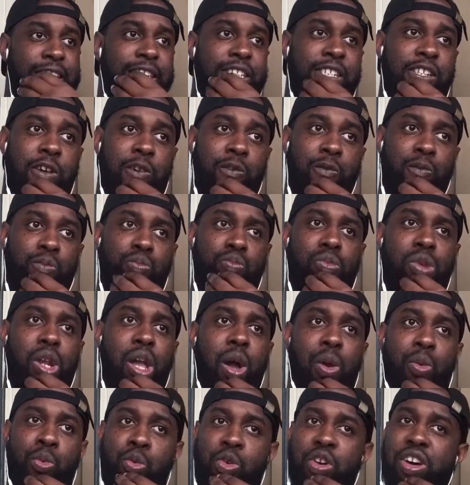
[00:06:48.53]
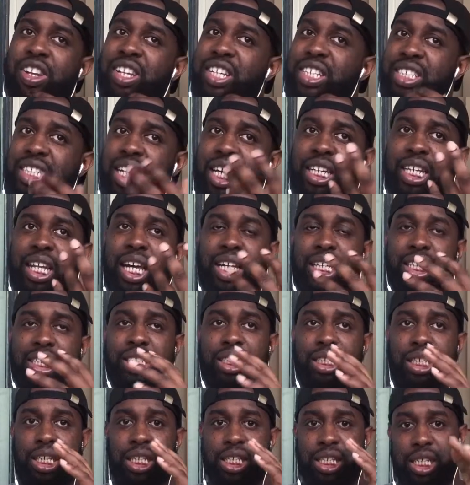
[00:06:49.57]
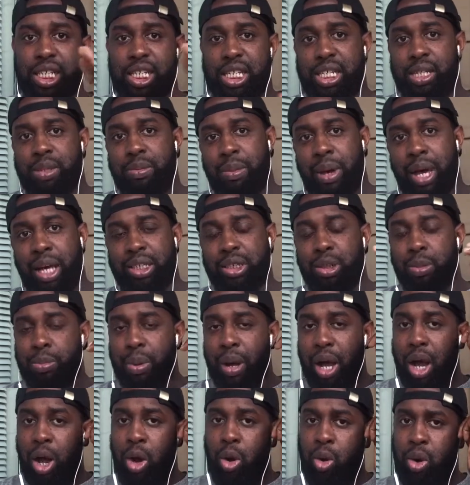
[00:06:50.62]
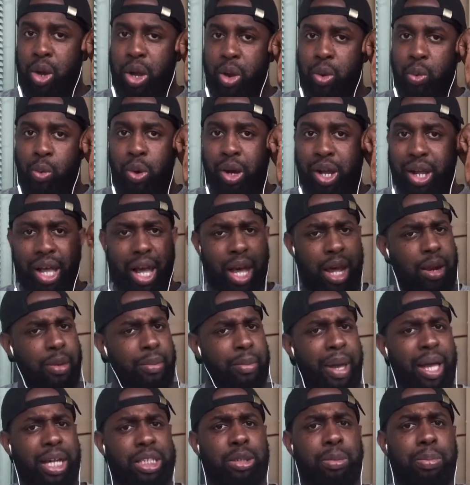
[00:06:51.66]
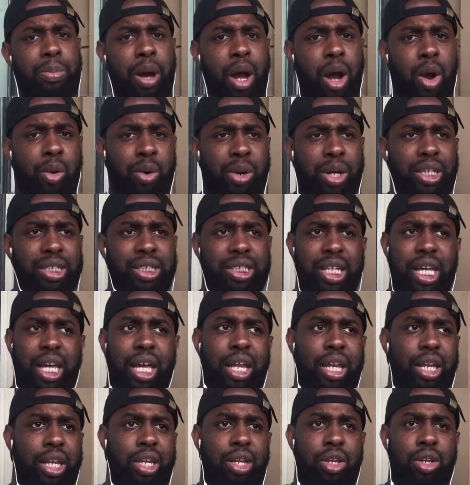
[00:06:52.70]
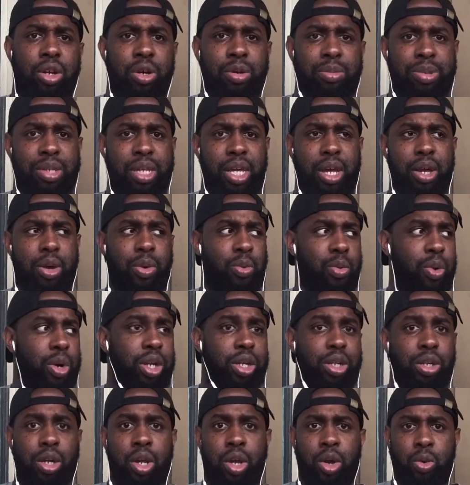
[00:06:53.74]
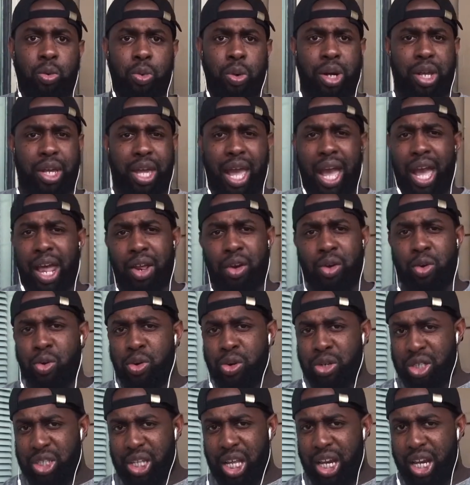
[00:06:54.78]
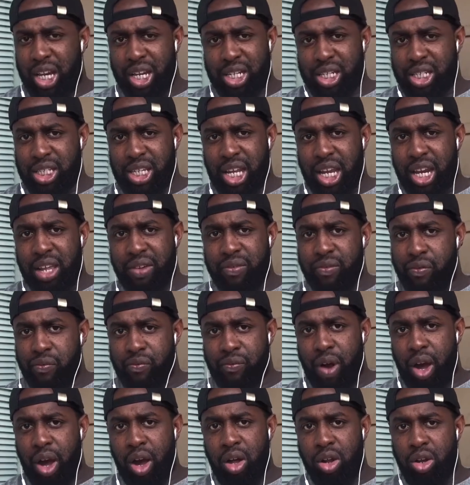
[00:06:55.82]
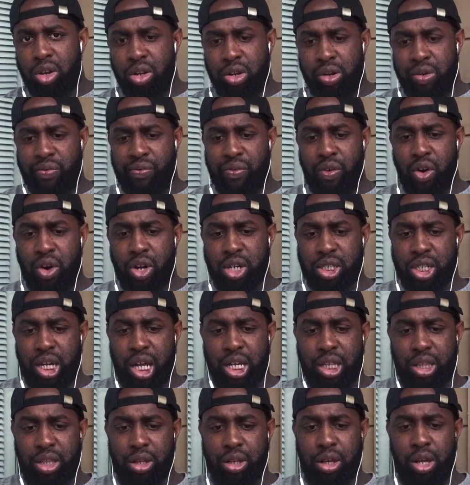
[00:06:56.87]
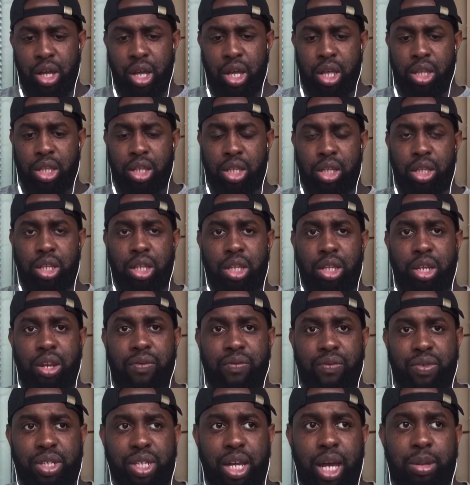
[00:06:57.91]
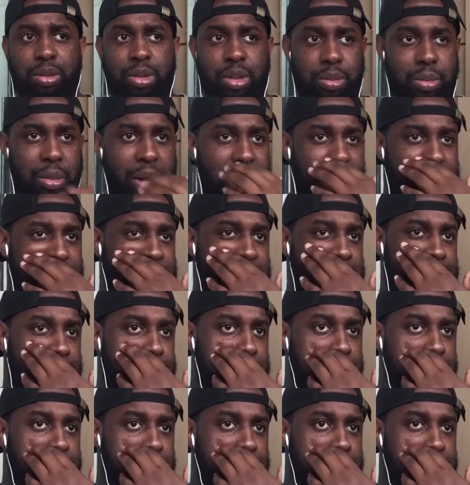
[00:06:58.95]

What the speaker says: So. I wonder, is that like his magic power, and what kind of magic power is that? You know what I'm saying? What category that does that even fall in, as far as like the different types of magic?